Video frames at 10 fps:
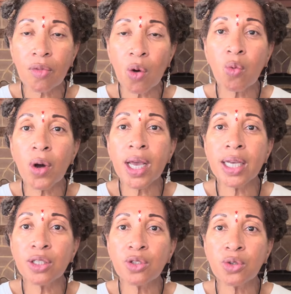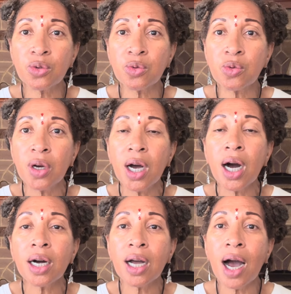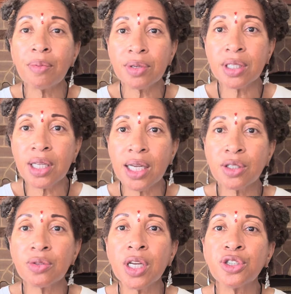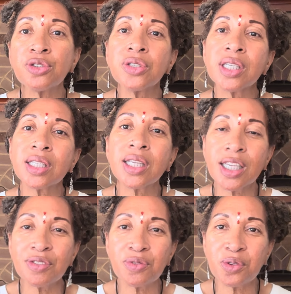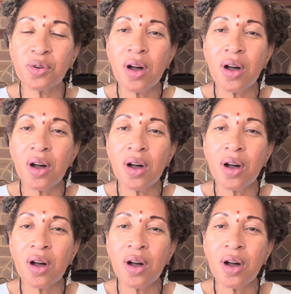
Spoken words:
ways to accomplish that so that you're successful